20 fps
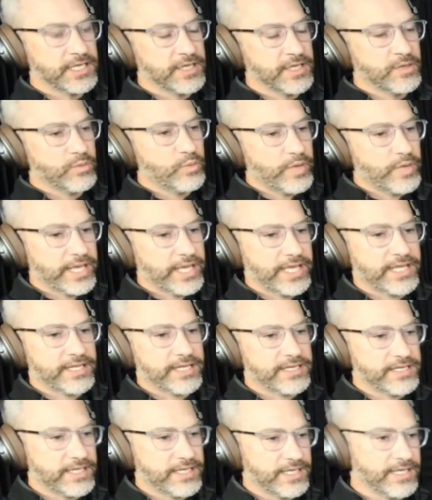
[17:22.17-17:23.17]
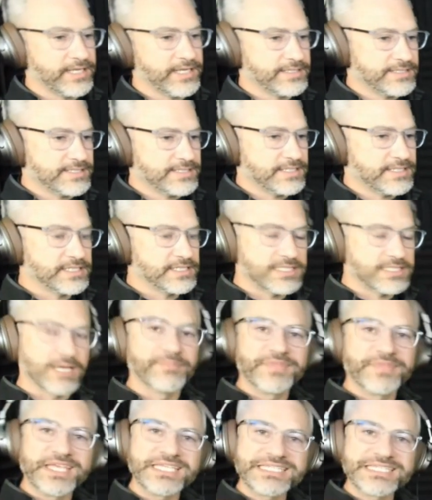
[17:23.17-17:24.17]
when it's
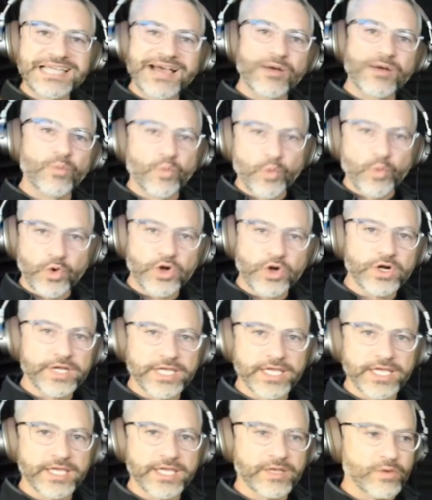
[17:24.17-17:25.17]
something's not working